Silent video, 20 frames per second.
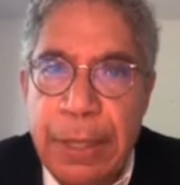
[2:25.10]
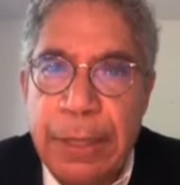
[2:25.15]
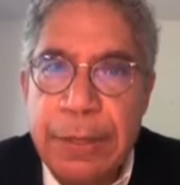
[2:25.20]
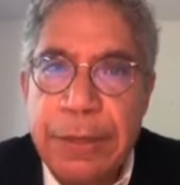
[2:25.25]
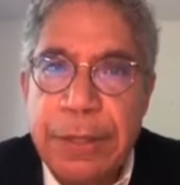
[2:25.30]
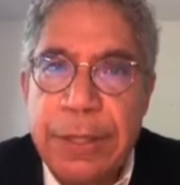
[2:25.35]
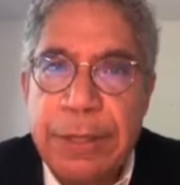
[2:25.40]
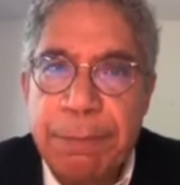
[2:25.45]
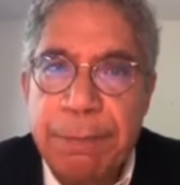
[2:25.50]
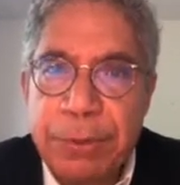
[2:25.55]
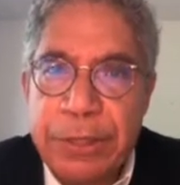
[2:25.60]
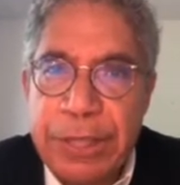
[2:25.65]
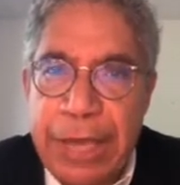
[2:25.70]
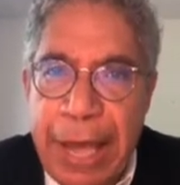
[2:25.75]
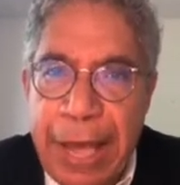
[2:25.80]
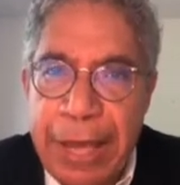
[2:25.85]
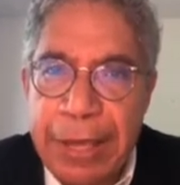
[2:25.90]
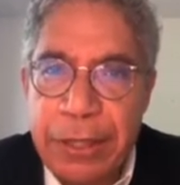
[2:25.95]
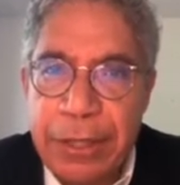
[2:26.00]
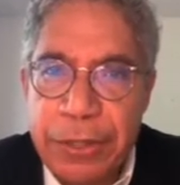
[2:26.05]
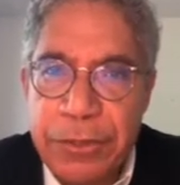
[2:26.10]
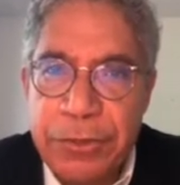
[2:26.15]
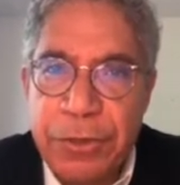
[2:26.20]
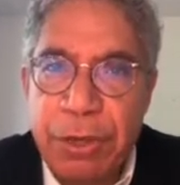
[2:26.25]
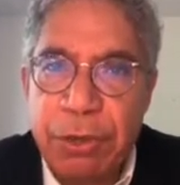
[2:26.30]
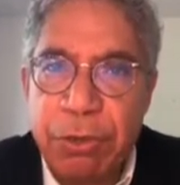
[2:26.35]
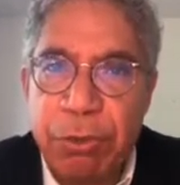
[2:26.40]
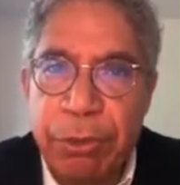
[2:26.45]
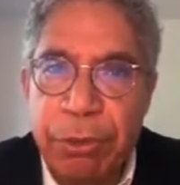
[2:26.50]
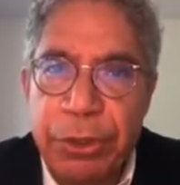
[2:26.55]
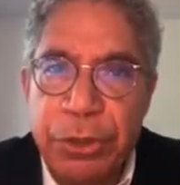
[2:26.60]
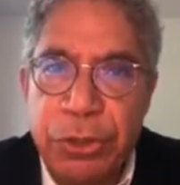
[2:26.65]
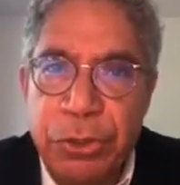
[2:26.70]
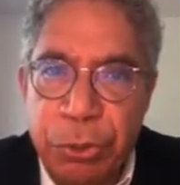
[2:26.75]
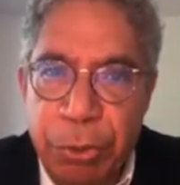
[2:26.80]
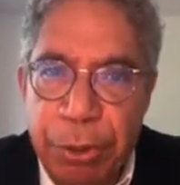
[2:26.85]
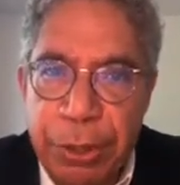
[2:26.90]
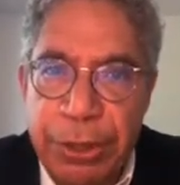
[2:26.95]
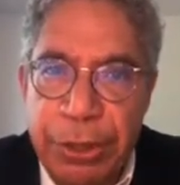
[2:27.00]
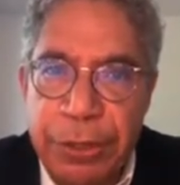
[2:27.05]
The protagonists are going to
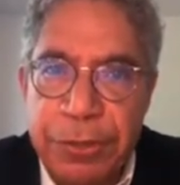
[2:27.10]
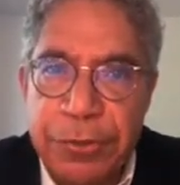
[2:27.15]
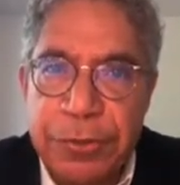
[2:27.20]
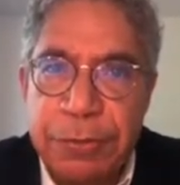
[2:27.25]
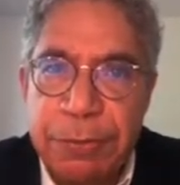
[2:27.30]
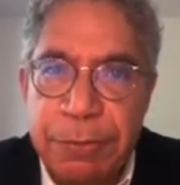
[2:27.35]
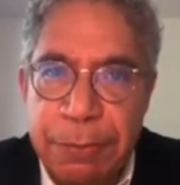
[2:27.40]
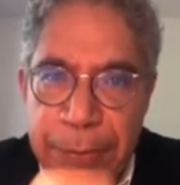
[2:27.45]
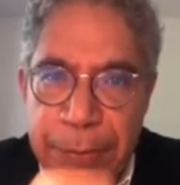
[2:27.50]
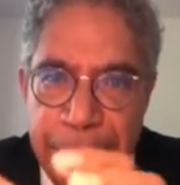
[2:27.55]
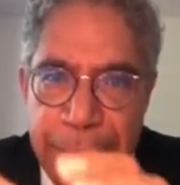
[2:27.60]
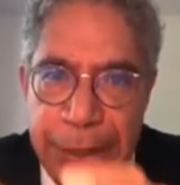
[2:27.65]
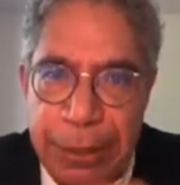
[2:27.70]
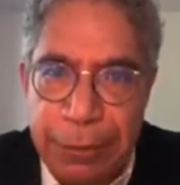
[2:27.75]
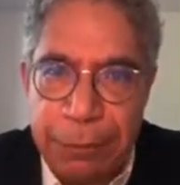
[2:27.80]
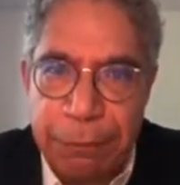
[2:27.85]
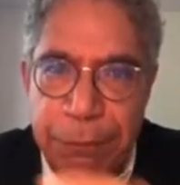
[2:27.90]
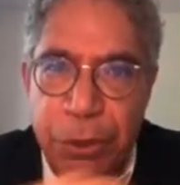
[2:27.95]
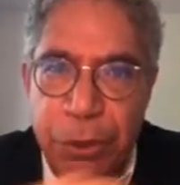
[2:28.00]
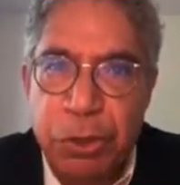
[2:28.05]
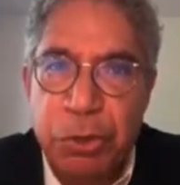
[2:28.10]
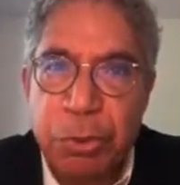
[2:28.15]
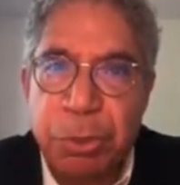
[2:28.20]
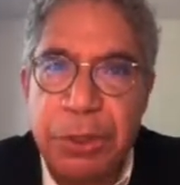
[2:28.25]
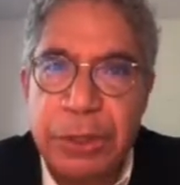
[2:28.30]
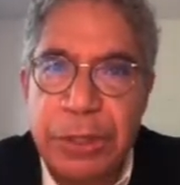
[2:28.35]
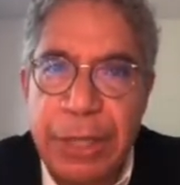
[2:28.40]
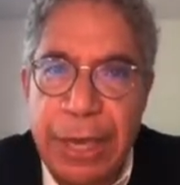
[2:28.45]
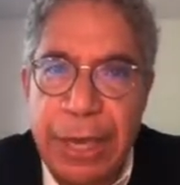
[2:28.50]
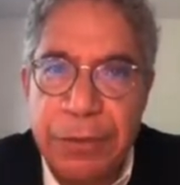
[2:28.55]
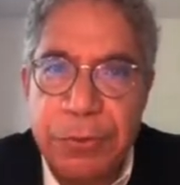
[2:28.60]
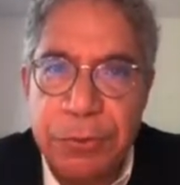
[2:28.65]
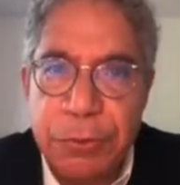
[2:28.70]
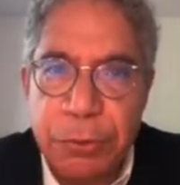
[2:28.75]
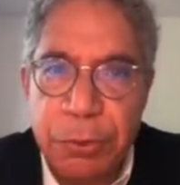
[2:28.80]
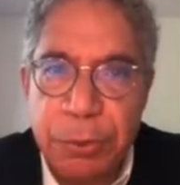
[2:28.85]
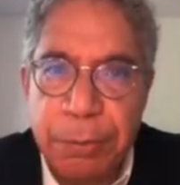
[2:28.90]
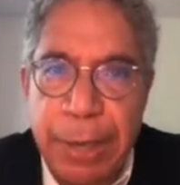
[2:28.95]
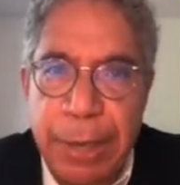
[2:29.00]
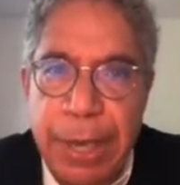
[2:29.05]
join us in the virtual
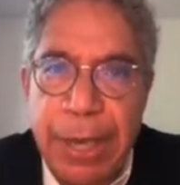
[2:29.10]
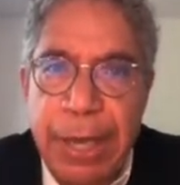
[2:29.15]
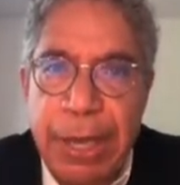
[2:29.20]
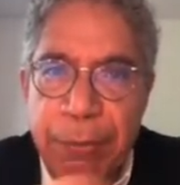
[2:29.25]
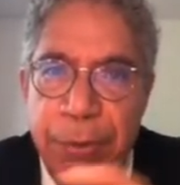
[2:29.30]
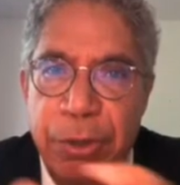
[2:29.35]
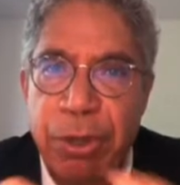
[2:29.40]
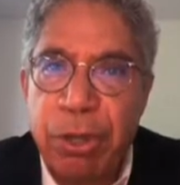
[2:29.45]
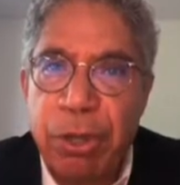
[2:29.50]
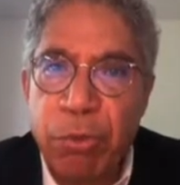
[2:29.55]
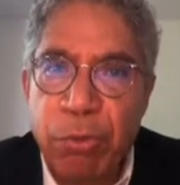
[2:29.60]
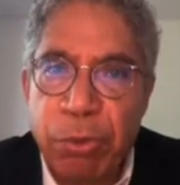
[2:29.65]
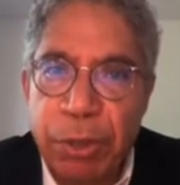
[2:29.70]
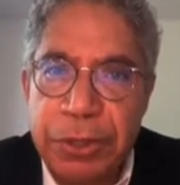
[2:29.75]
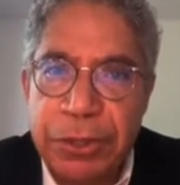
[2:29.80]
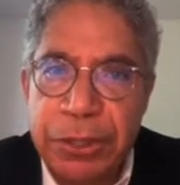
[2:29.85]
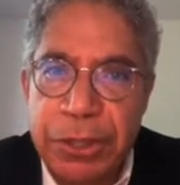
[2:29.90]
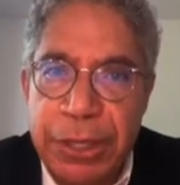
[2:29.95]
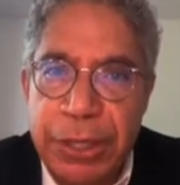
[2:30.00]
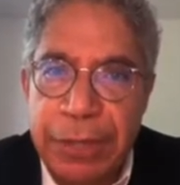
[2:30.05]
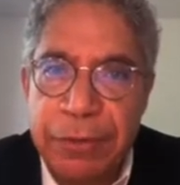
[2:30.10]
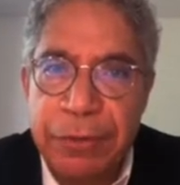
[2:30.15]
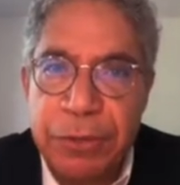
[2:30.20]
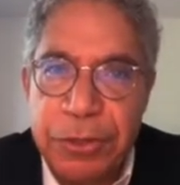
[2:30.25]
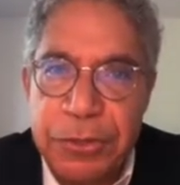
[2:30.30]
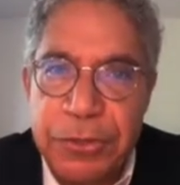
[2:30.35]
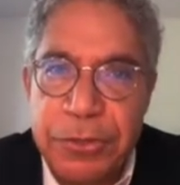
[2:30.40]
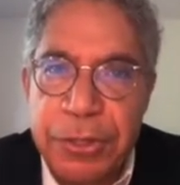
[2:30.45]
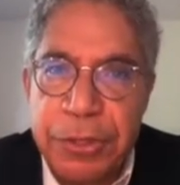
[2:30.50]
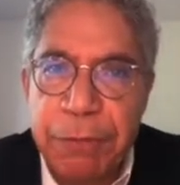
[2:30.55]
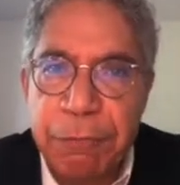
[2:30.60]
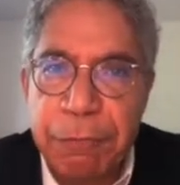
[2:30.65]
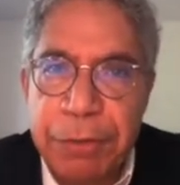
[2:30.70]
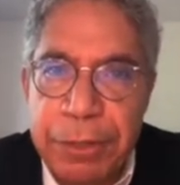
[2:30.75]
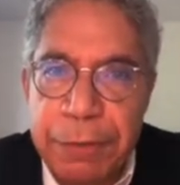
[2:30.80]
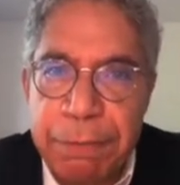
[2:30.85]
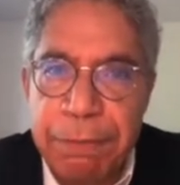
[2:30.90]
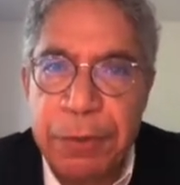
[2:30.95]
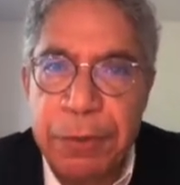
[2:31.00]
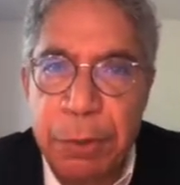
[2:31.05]
classroom. And we're going to work together to see if we
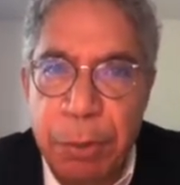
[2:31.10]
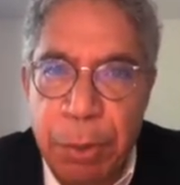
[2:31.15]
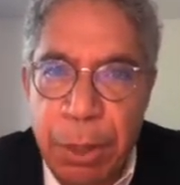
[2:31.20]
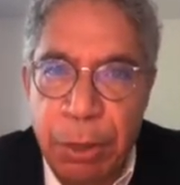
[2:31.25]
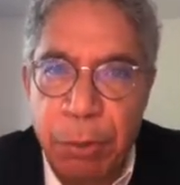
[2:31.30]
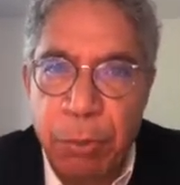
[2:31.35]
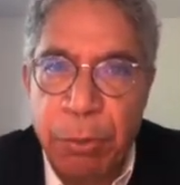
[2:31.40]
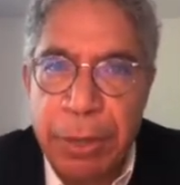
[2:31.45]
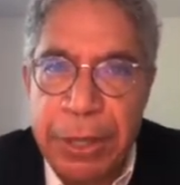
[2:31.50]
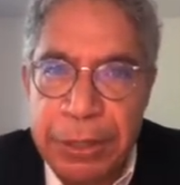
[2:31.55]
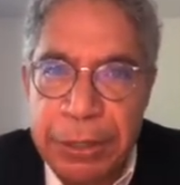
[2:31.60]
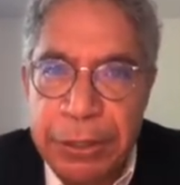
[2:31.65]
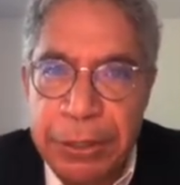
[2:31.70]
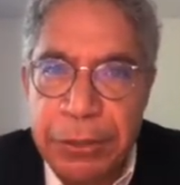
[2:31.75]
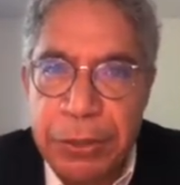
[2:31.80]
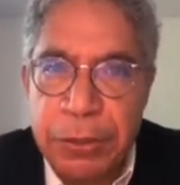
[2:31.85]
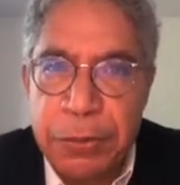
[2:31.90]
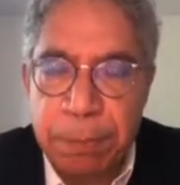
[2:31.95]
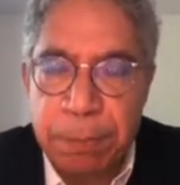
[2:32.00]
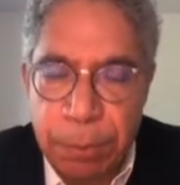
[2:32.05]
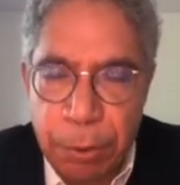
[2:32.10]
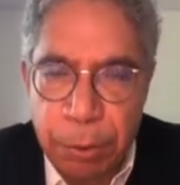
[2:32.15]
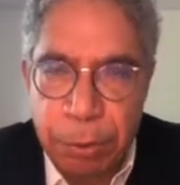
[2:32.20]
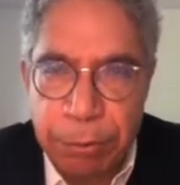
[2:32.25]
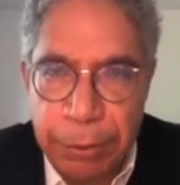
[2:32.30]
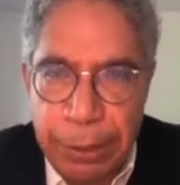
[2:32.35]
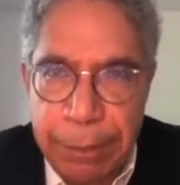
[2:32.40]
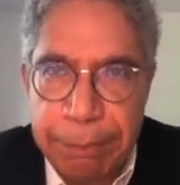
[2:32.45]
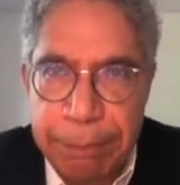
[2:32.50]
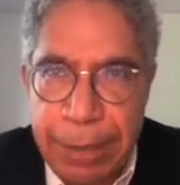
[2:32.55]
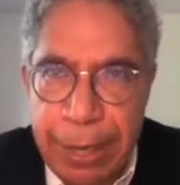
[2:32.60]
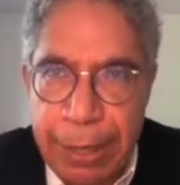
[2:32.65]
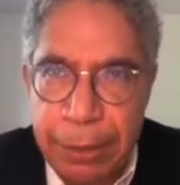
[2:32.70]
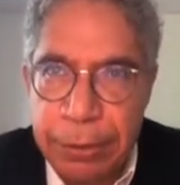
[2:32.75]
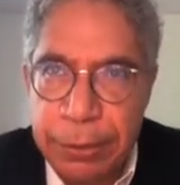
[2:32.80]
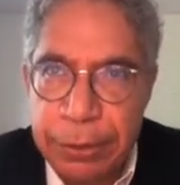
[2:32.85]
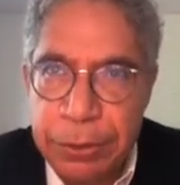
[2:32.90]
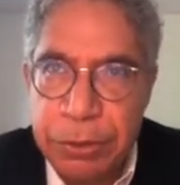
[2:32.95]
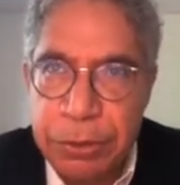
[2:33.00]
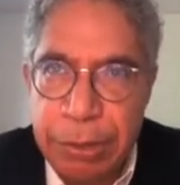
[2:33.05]
can figure out a way to get this program back
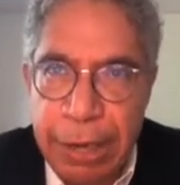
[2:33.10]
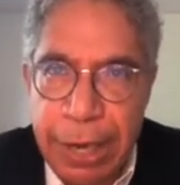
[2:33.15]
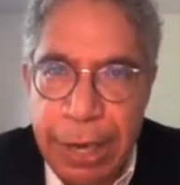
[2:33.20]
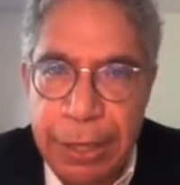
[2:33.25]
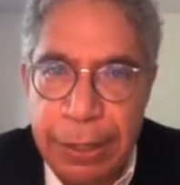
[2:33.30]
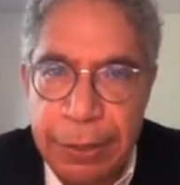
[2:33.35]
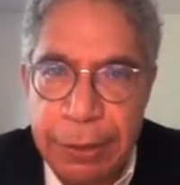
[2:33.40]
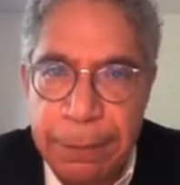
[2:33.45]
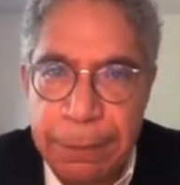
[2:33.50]
on track.